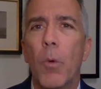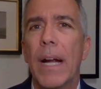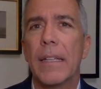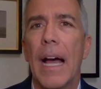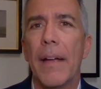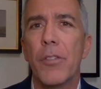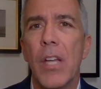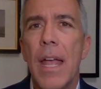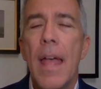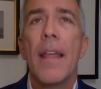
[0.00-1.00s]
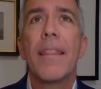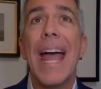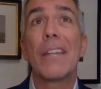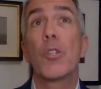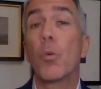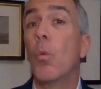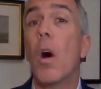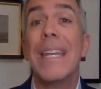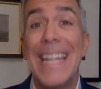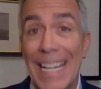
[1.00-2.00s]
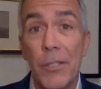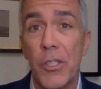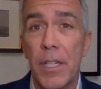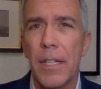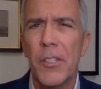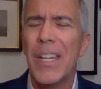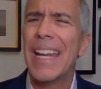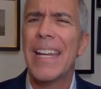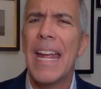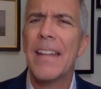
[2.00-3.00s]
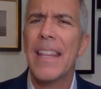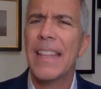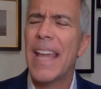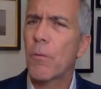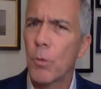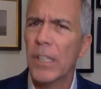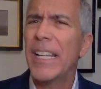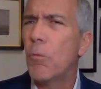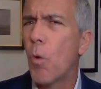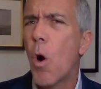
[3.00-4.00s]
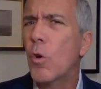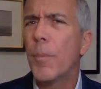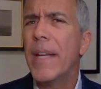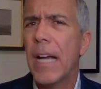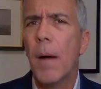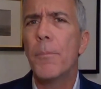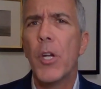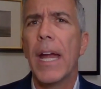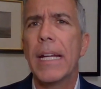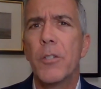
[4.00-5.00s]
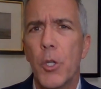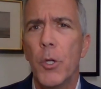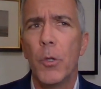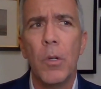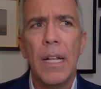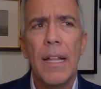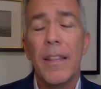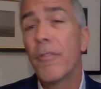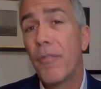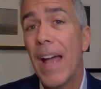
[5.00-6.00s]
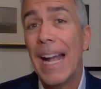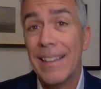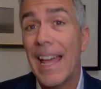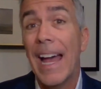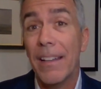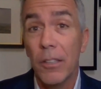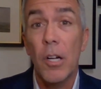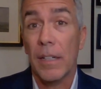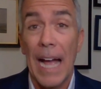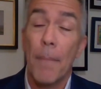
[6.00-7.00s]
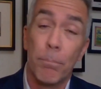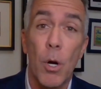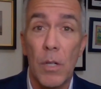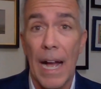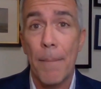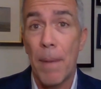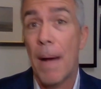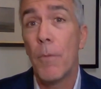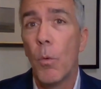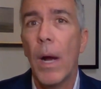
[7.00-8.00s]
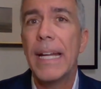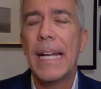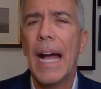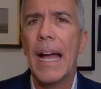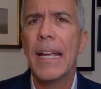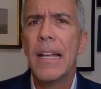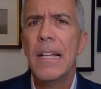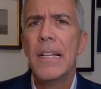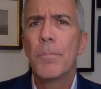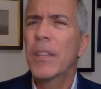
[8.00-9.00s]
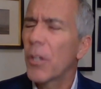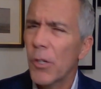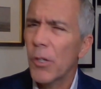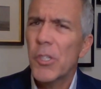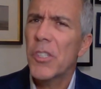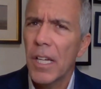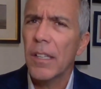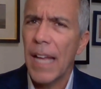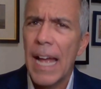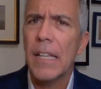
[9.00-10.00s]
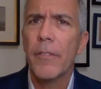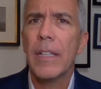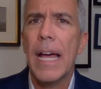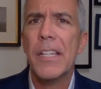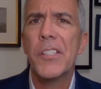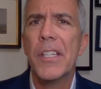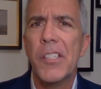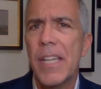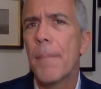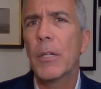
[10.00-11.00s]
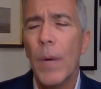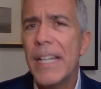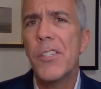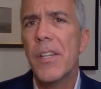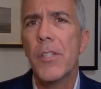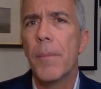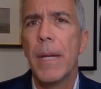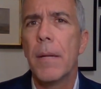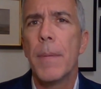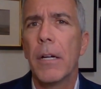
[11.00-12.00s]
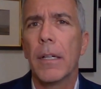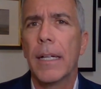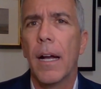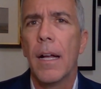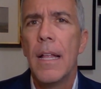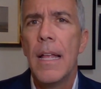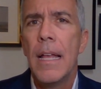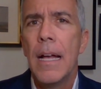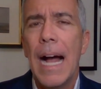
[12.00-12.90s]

treat white lives. That's one instance, and, and that really woke me up, Cenk, to the fact that look, I'm pro cop, I'm a white guy, but there's still a hell of a lot of systemic racism in America.